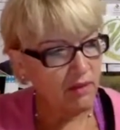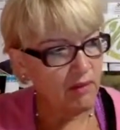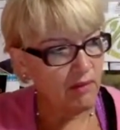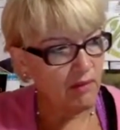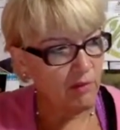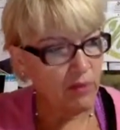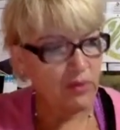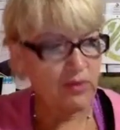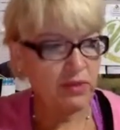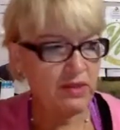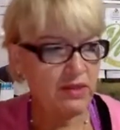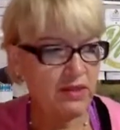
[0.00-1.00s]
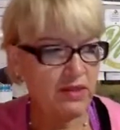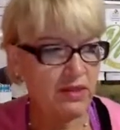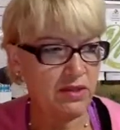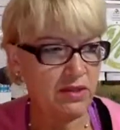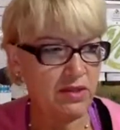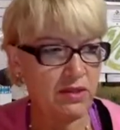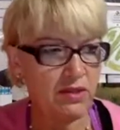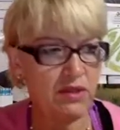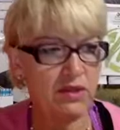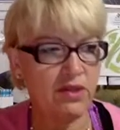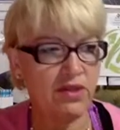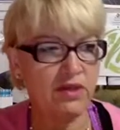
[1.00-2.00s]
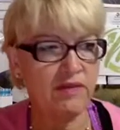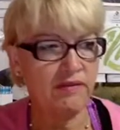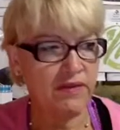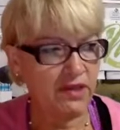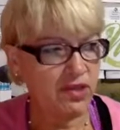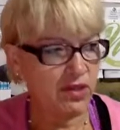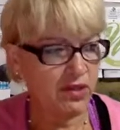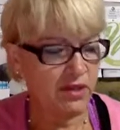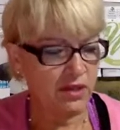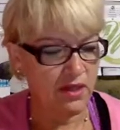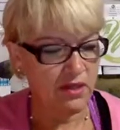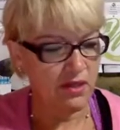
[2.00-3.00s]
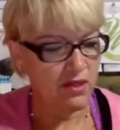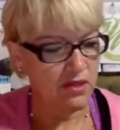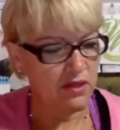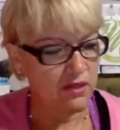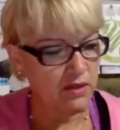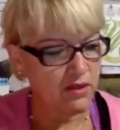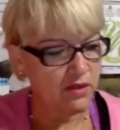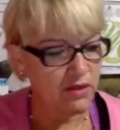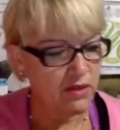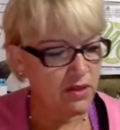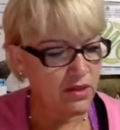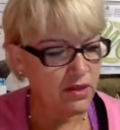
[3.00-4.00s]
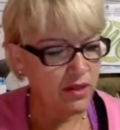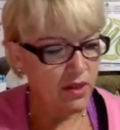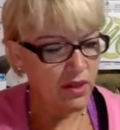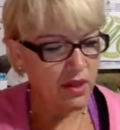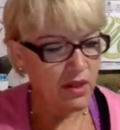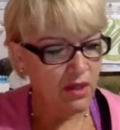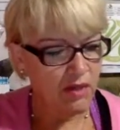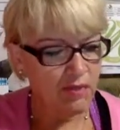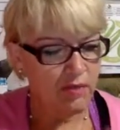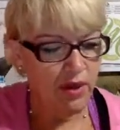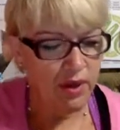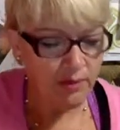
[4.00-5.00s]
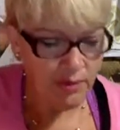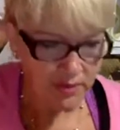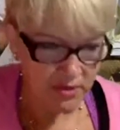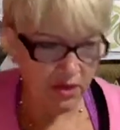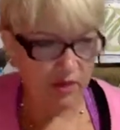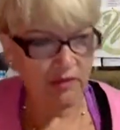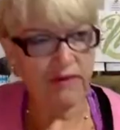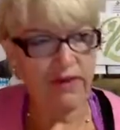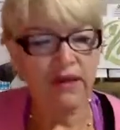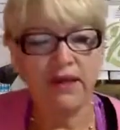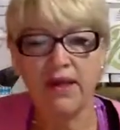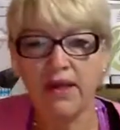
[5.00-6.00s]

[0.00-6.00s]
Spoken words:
Boy toys tend to encourage invention. They tend to encourage problem solving.